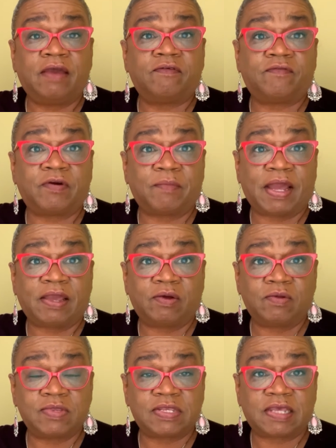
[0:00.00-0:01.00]
for my
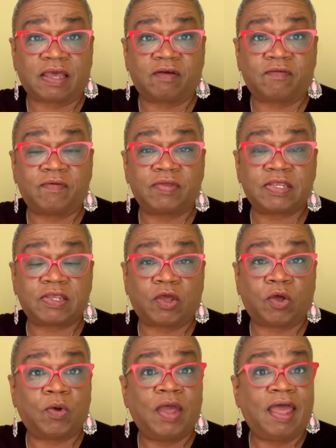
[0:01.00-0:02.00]
own self.
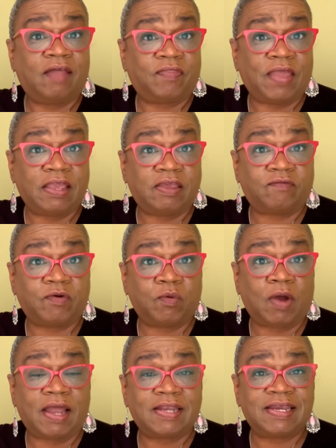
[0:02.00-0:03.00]
So thank you for
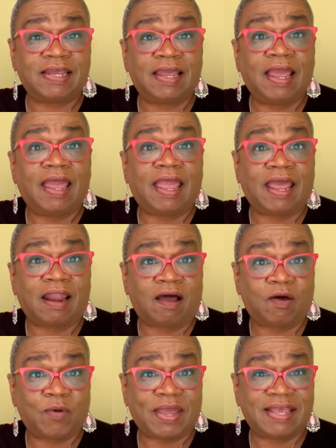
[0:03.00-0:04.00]
watching, and
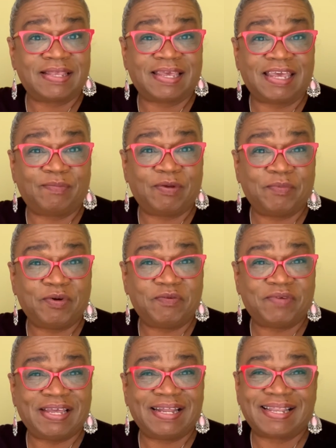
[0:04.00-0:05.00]
always keep it
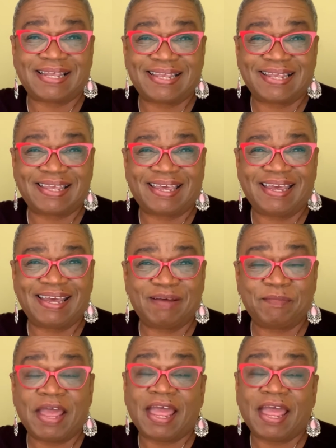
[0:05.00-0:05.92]
moving. This is Kim.